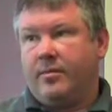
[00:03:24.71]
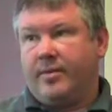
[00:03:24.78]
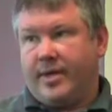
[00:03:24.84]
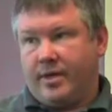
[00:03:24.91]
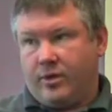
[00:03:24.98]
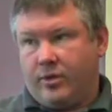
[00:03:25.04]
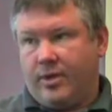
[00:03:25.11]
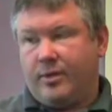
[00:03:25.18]

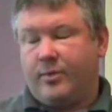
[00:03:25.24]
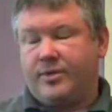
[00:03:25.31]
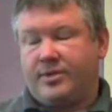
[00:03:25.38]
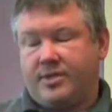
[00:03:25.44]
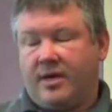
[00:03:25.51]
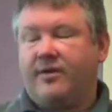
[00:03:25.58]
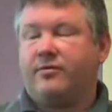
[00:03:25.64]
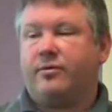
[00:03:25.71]
by going with
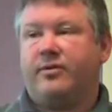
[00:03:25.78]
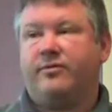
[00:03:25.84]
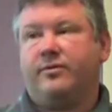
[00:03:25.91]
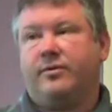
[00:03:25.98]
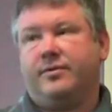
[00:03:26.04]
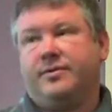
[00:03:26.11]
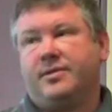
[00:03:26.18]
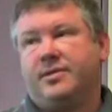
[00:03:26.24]
software
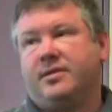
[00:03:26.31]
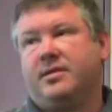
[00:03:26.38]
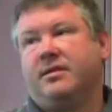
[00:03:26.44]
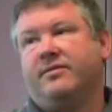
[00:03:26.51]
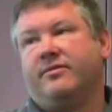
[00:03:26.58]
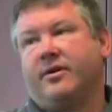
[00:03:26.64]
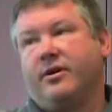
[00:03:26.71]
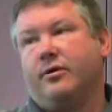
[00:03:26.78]
phones instead
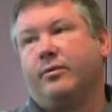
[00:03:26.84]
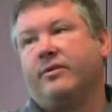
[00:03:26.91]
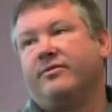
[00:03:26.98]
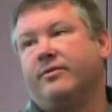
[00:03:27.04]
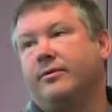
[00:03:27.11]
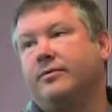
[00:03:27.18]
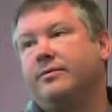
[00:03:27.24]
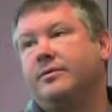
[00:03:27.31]
of hardware
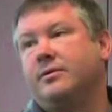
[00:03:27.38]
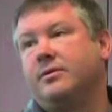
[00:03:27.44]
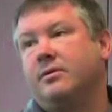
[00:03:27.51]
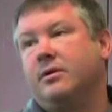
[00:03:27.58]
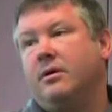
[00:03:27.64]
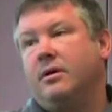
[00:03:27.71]
phones.